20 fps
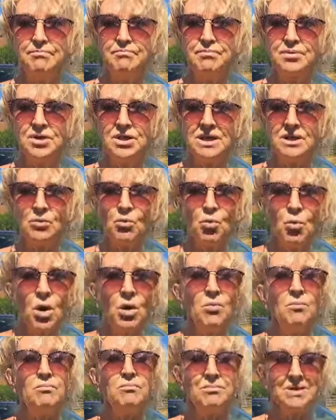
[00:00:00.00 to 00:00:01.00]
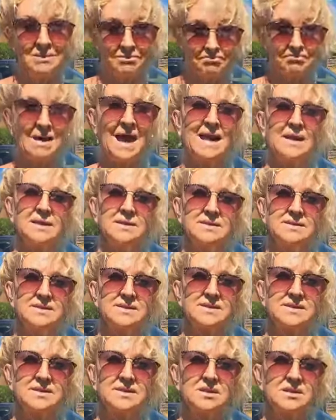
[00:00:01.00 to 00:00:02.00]
but it won't be
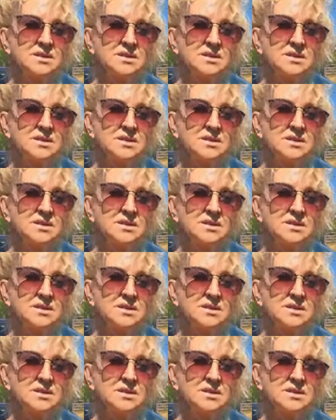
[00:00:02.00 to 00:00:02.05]
balanced.